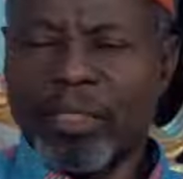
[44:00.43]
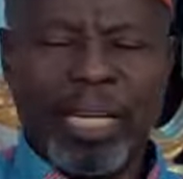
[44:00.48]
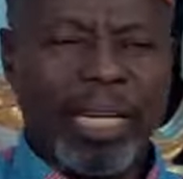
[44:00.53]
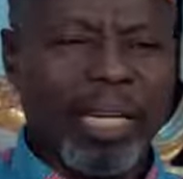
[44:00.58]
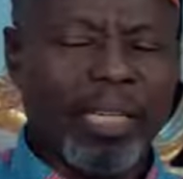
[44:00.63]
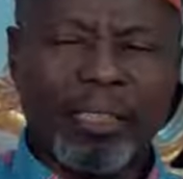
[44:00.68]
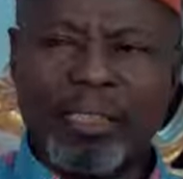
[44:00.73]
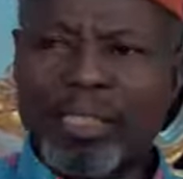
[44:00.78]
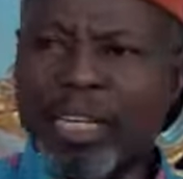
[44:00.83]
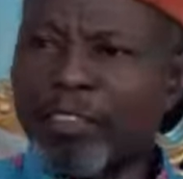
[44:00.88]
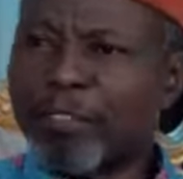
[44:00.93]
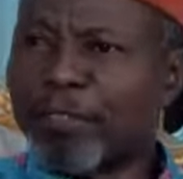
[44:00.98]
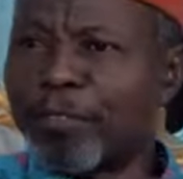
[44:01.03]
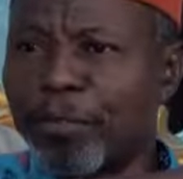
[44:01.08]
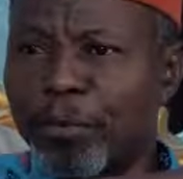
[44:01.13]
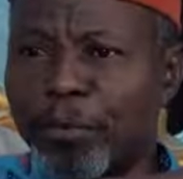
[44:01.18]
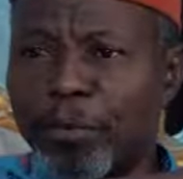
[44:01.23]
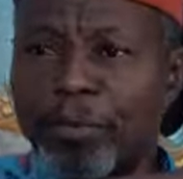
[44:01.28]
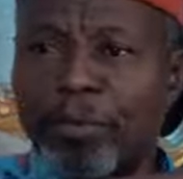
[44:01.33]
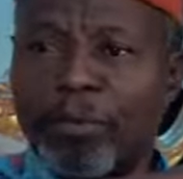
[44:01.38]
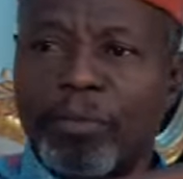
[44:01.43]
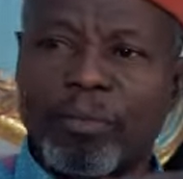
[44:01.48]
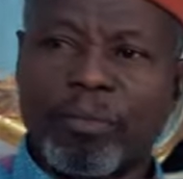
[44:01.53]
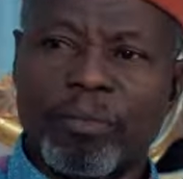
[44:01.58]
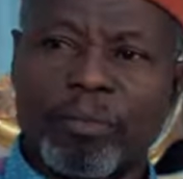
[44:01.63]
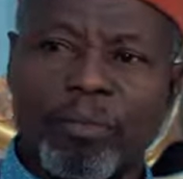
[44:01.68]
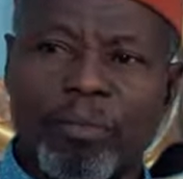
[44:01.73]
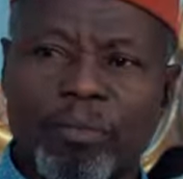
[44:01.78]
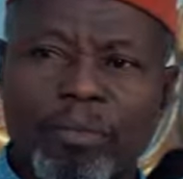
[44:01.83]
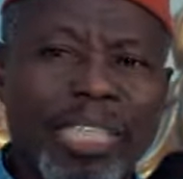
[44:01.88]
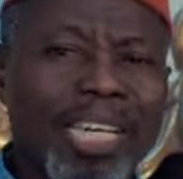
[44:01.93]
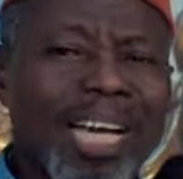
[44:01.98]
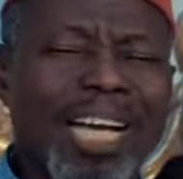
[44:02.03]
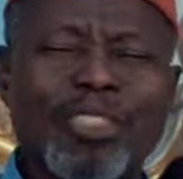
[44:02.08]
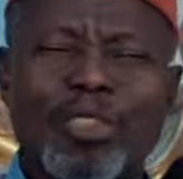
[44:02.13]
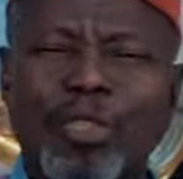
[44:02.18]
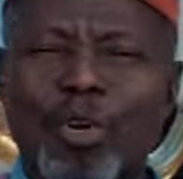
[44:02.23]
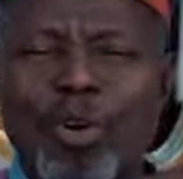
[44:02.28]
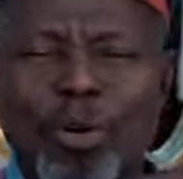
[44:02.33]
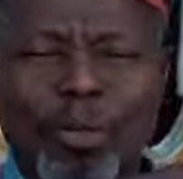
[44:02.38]
Ah, that fool. He
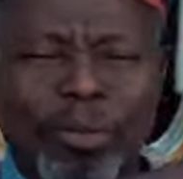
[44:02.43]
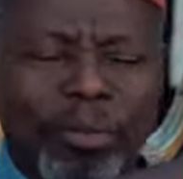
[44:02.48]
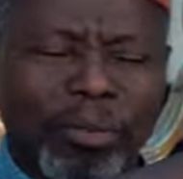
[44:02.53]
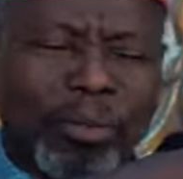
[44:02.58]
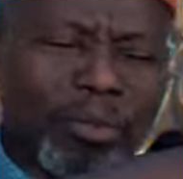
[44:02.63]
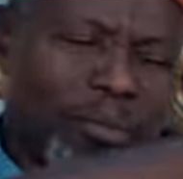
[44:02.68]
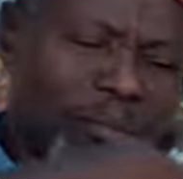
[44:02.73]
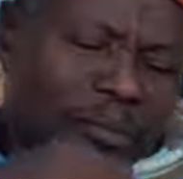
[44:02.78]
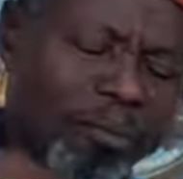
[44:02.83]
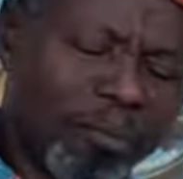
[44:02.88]
has gone.